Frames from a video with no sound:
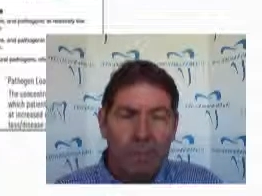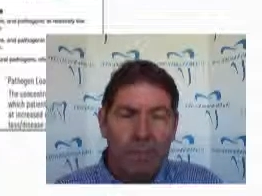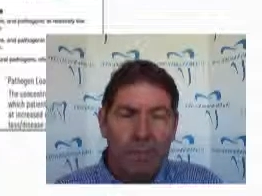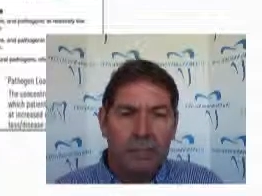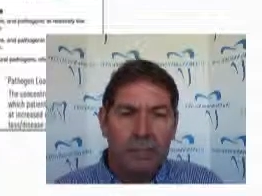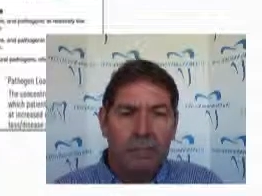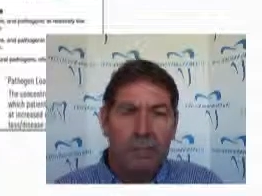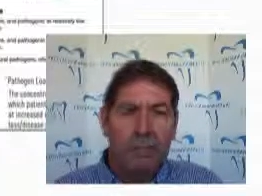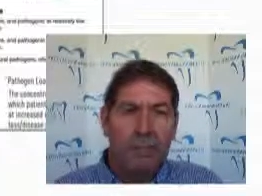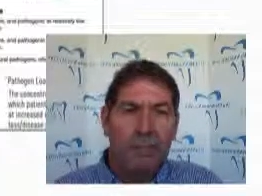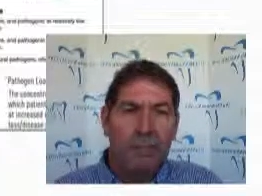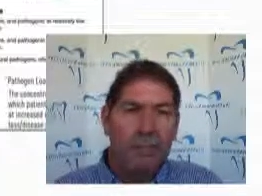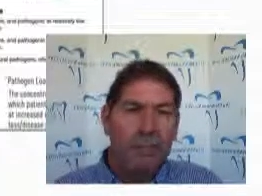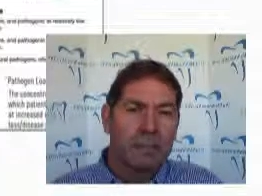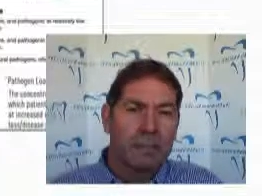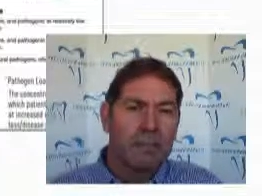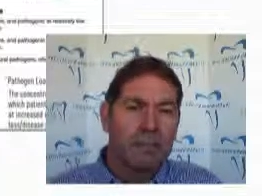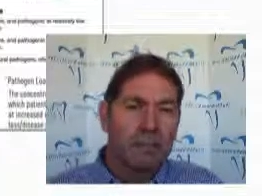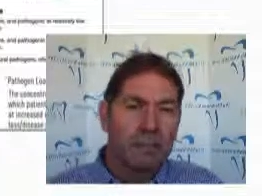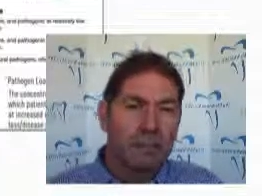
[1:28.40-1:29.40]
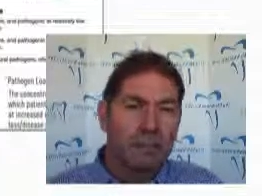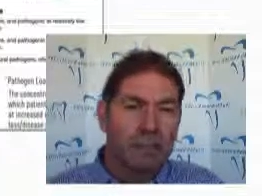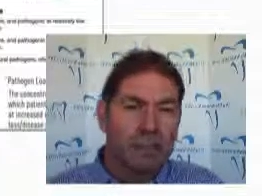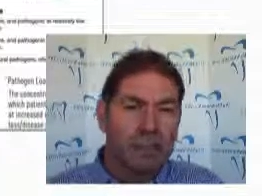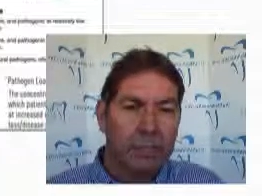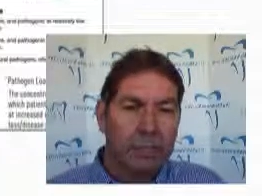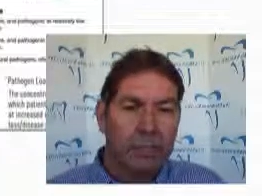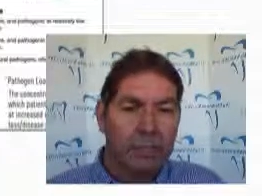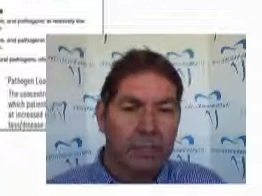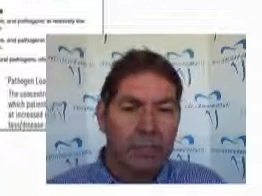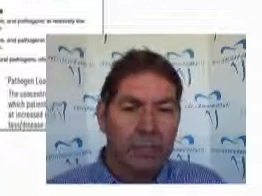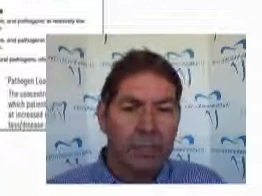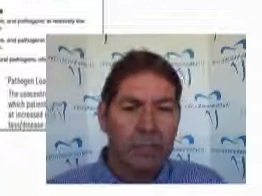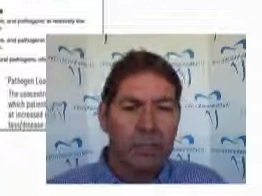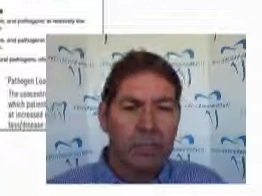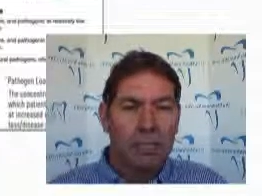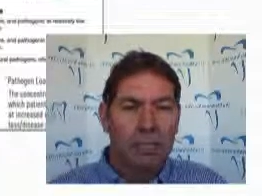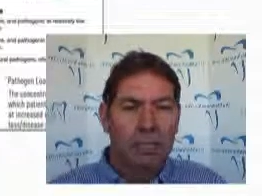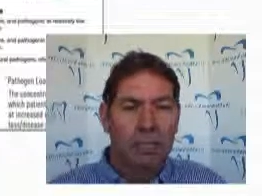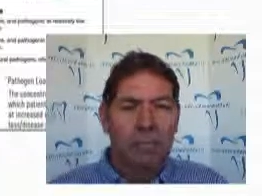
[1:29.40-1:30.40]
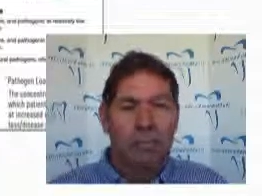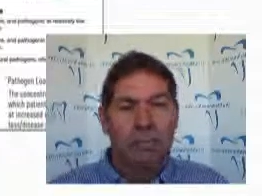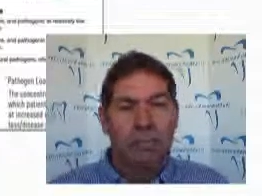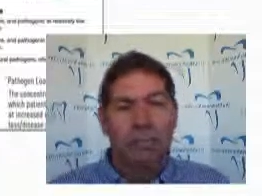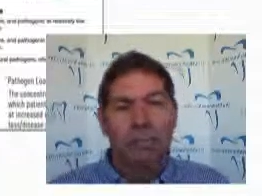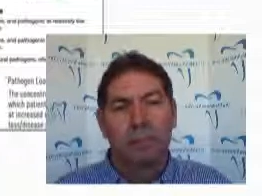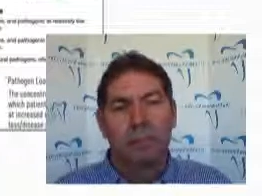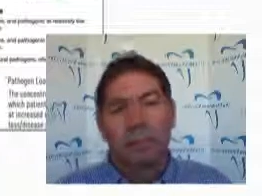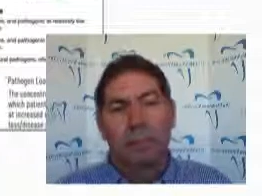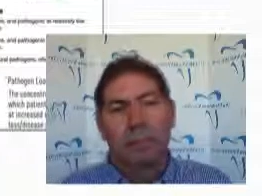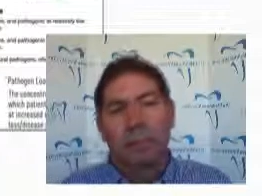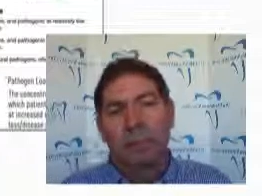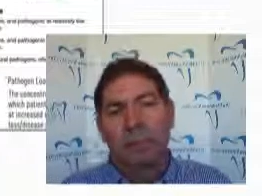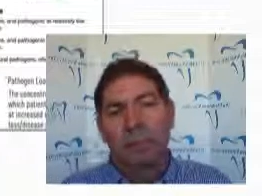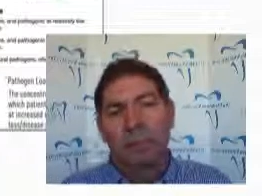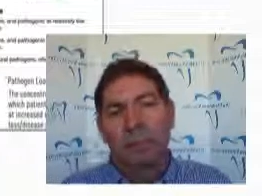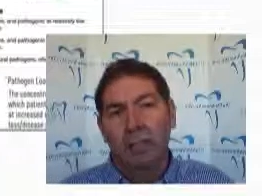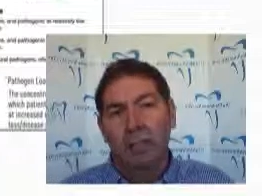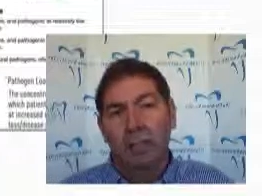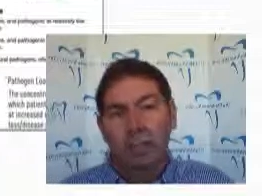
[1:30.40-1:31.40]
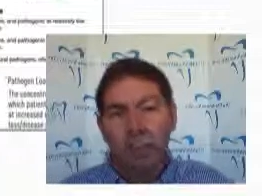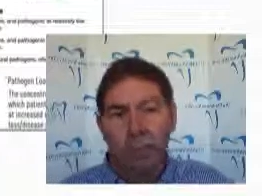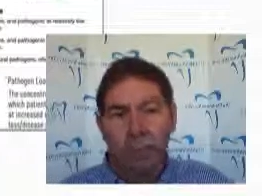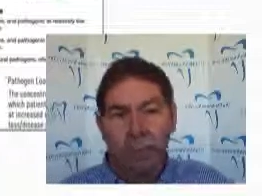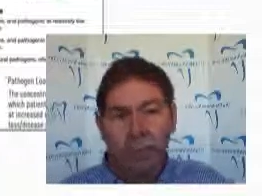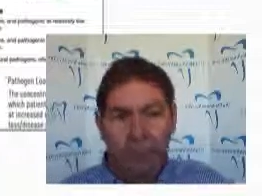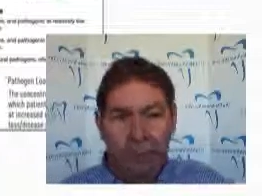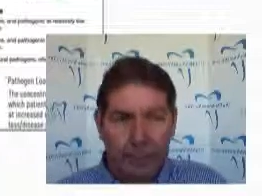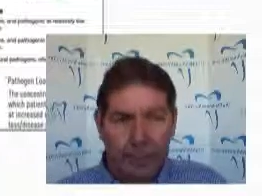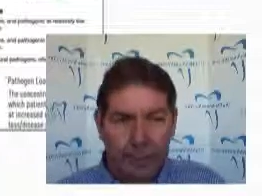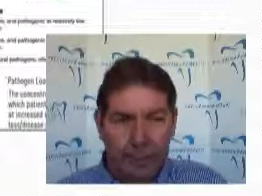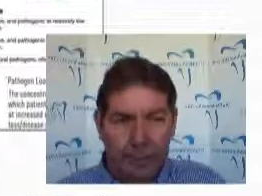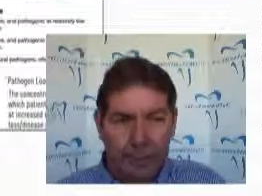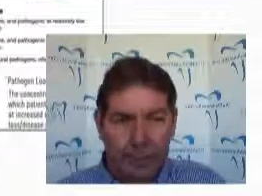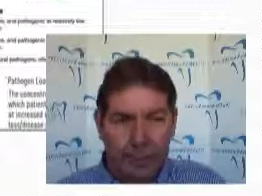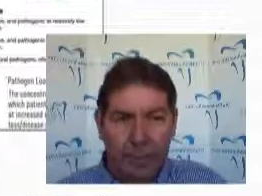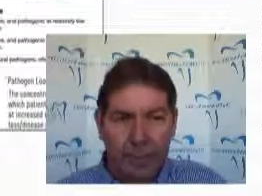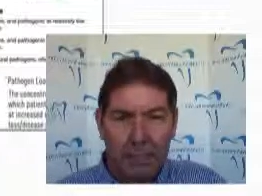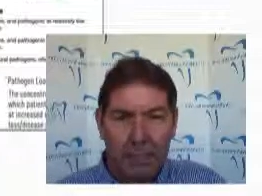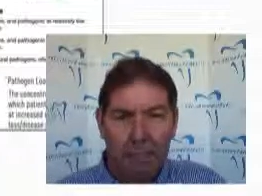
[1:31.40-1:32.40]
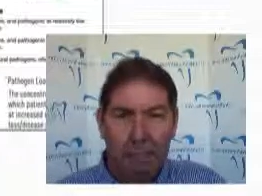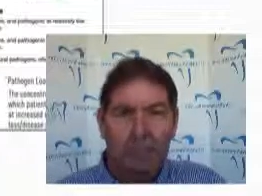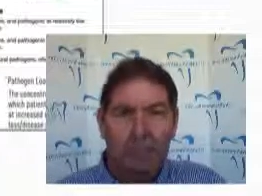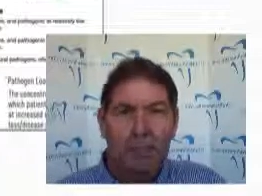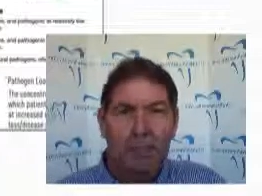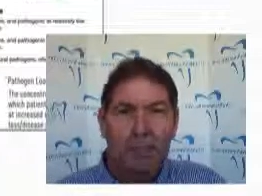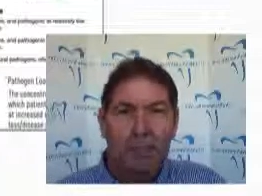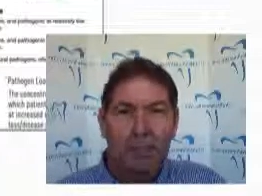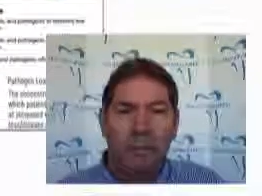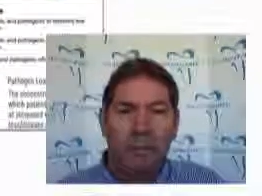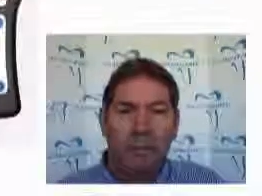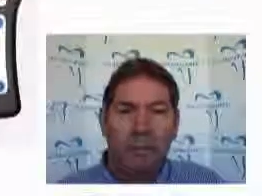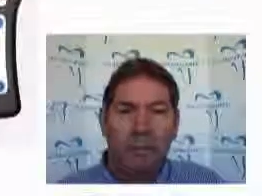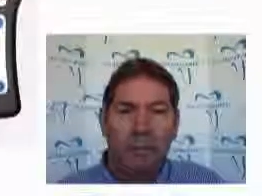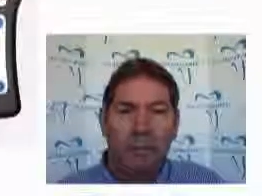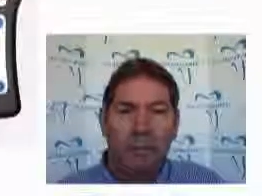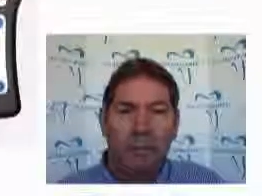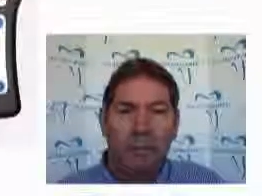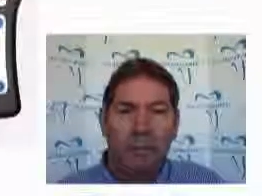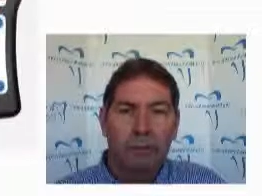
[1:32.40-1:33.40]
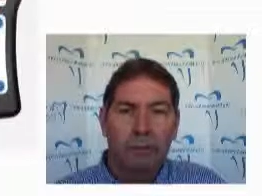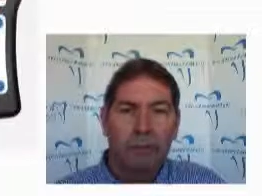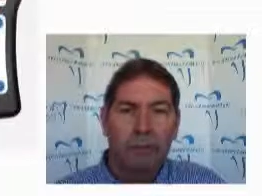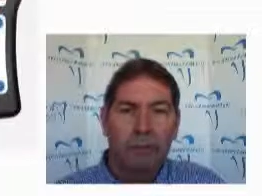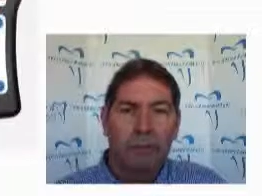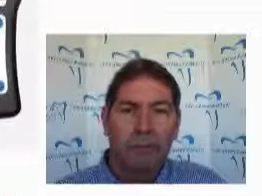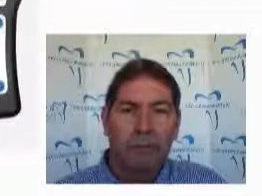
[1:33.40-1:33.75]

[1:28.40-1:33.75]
These are advanced salivary diagnostics, the oral DNA tests that we can do.